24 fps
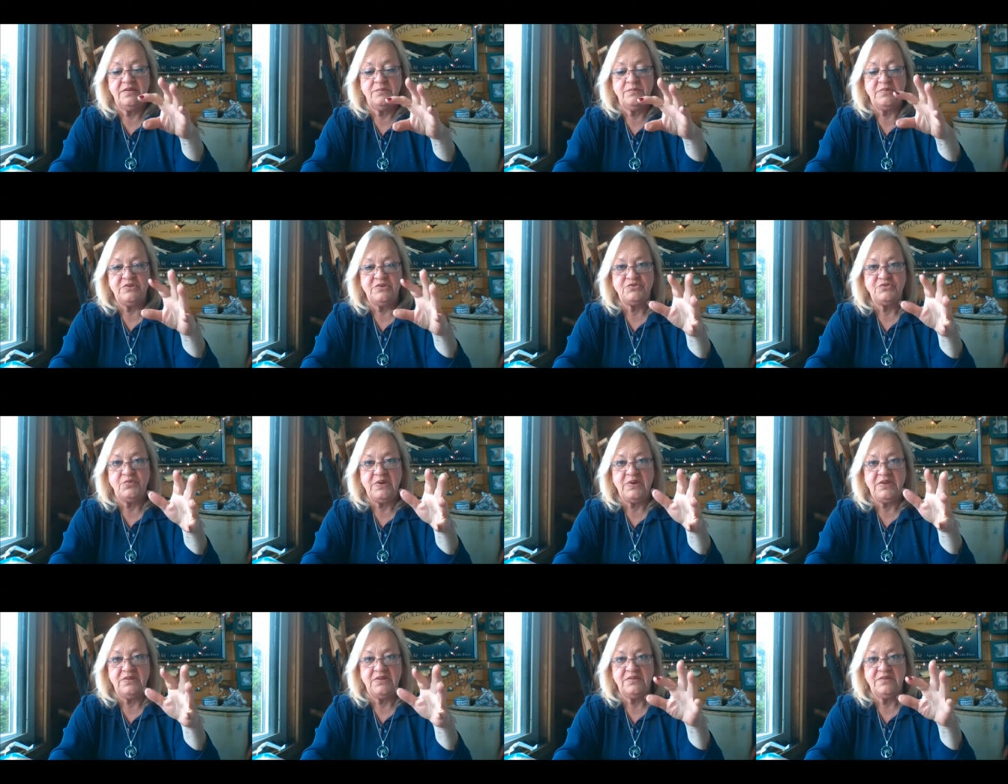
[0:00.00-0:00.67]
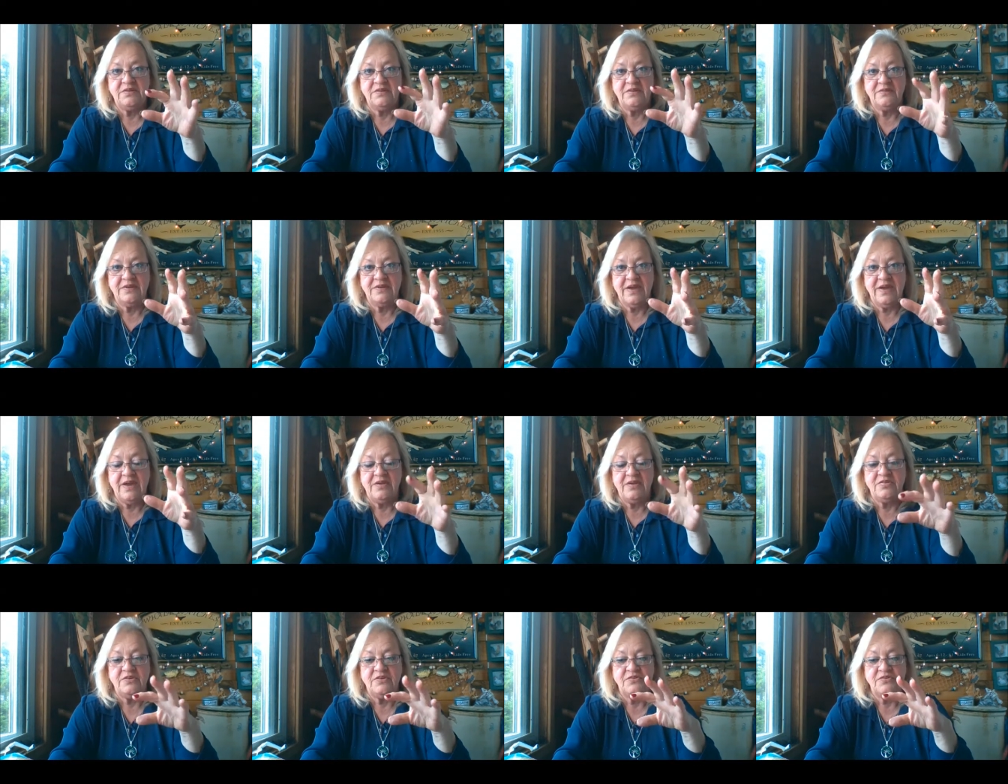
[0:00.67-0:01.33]
between,
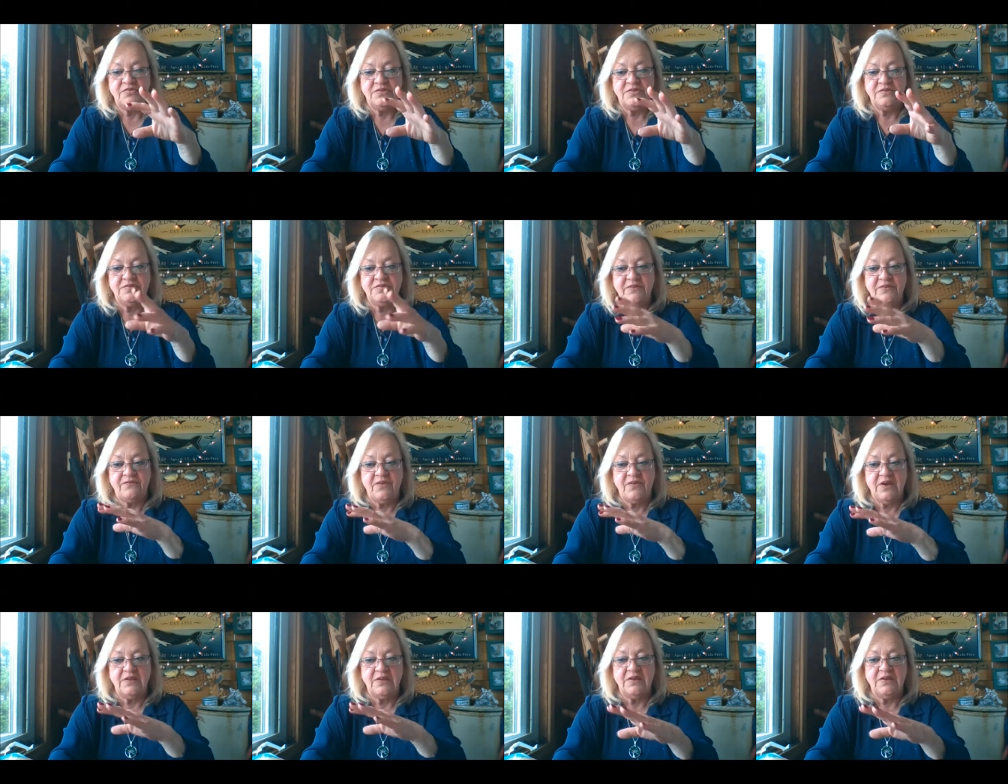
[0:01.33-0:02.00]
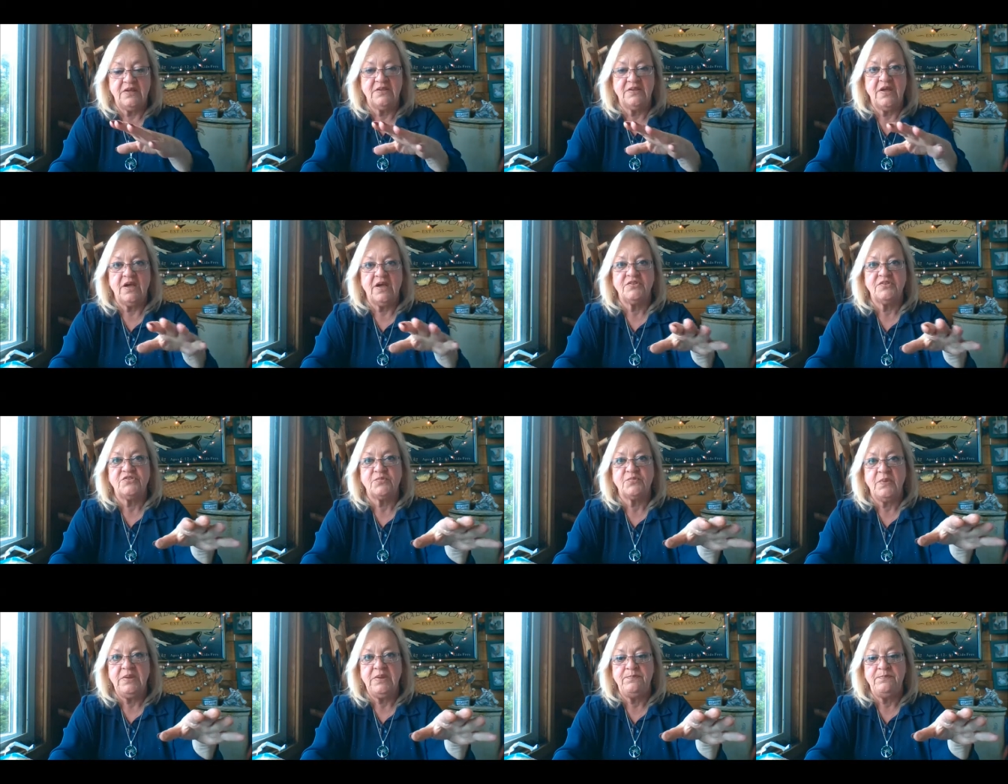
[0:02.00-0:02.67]
okay, to find a, a
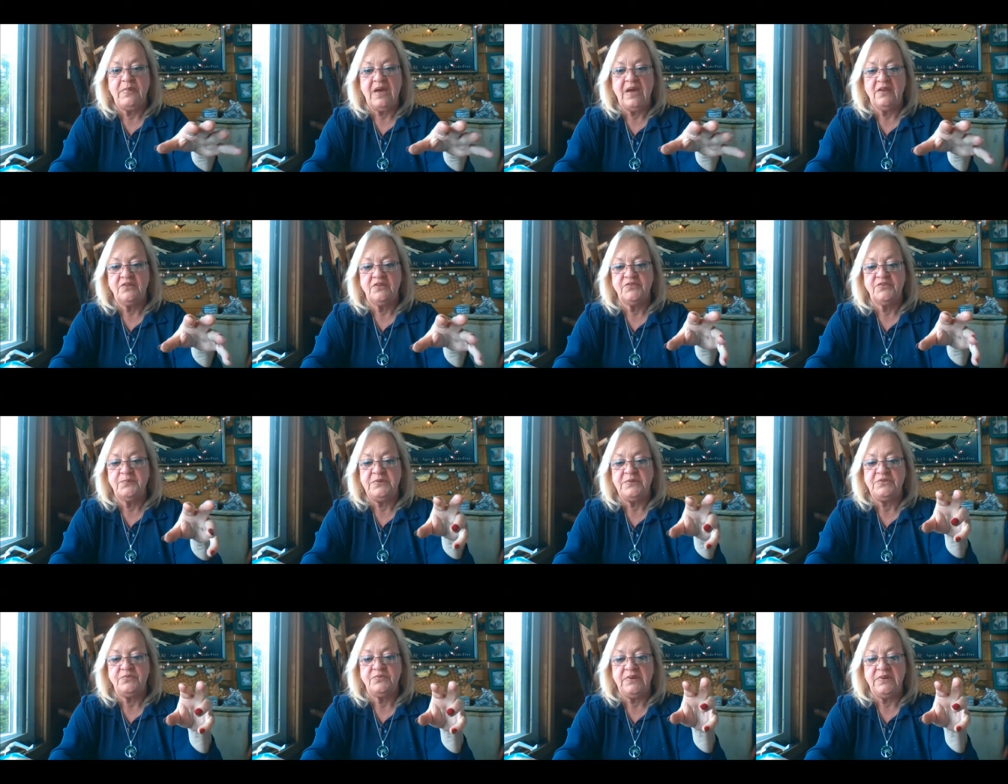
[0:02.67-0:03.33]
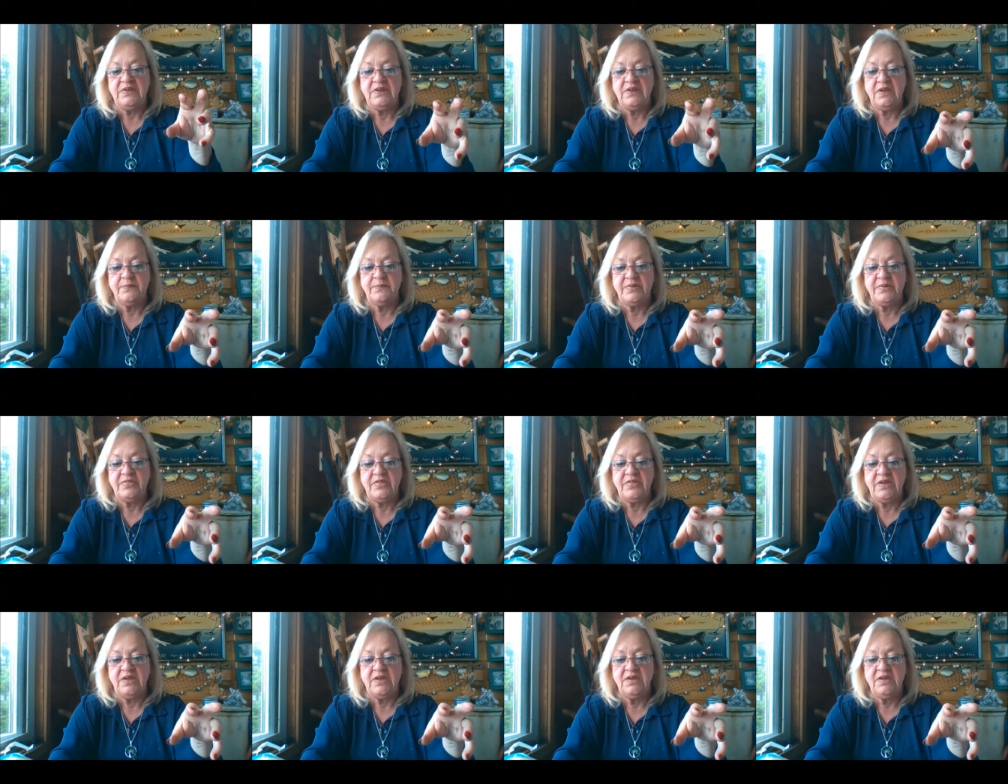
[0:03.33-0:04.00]
sweet balance between
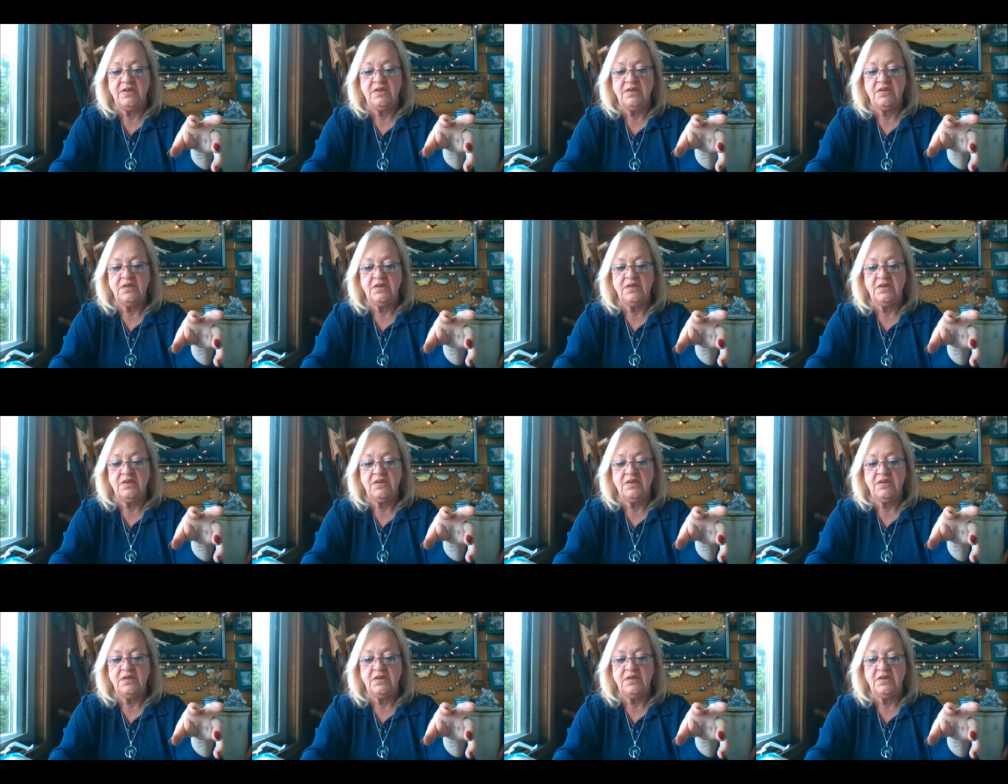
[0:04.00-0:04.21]
empathy